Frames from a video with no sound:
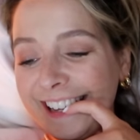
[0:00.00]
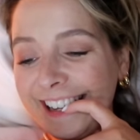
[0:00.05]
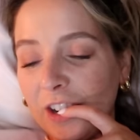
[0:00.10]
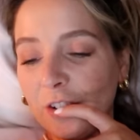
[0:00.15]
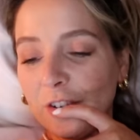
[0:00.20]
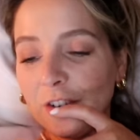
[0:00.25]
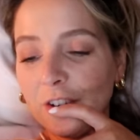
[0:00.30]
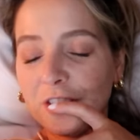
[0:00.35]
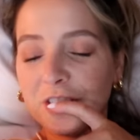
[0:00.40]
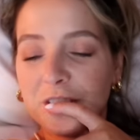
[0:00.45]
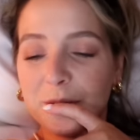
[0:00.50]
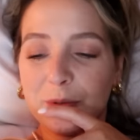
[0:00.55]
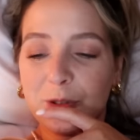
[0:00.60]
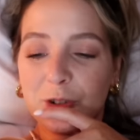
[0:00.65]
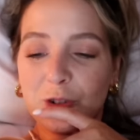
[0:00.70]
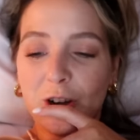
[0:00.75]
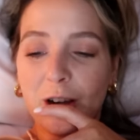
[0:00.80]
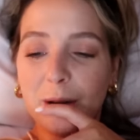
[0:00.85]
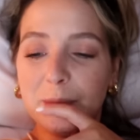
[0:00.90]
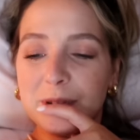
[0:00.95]
You're not
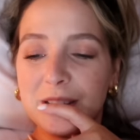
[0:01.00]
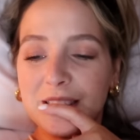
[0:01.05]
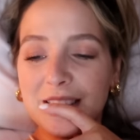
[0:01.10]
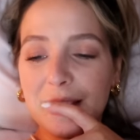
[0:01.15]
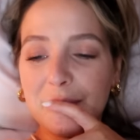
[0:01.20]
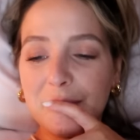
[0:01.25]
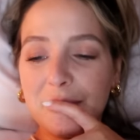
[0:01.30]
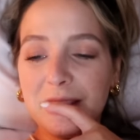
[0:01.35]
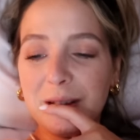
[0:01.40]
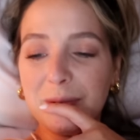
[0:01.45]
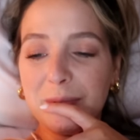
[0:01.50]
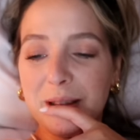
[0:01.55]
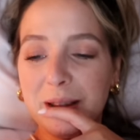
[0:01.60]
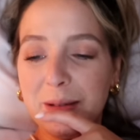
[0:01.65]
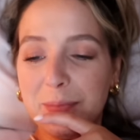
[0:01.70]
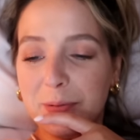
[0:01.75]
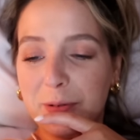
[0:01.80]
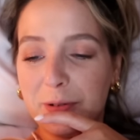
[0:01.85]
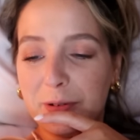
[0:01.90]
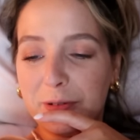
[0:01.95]
subscribed to that many people.